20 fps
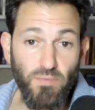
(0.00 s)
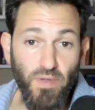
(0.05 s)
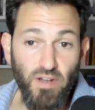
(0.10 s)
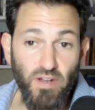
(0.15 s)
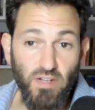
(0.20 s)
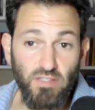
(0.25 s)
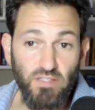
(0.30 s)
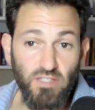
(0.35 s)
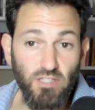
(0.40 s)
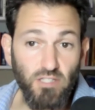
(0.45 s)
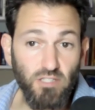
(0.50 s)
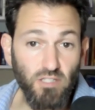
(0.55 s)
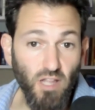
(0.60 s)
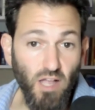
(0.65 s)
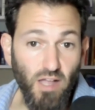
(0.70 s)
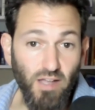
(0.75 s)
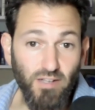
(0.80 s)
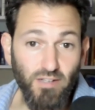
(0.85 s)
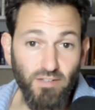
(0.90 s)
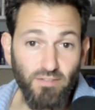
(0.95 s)
minutes each
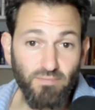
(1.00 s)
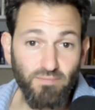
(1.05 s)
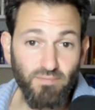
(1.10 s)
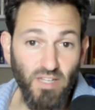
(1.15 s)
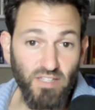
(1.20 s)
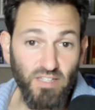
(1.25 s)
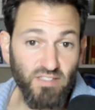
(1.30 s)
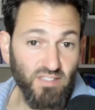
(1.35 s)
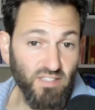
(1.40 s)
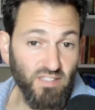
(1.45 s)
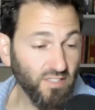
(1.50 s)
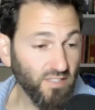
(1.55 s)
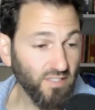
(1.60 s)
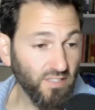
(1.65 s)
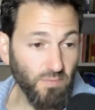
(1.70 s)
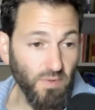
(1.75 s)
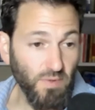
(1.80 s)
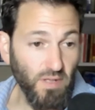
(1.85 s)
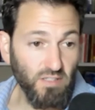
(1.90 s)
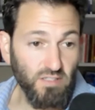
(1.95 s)
leg, that's
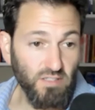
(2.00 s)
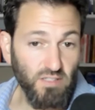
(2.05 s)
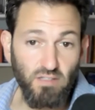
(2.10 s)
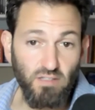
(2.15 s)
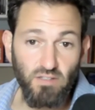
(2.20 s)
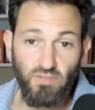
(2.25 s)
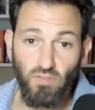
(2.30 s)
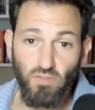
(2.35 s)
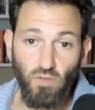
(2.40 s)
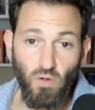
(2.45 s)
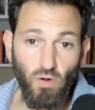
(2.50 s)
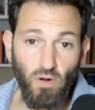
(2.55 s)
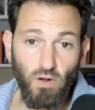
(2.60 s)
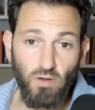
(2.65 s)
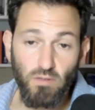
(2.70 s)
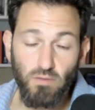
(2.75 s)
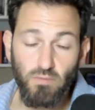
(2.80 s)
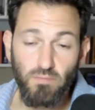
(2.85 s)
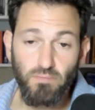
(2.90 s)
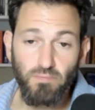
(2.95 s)
60 minutes on the floor.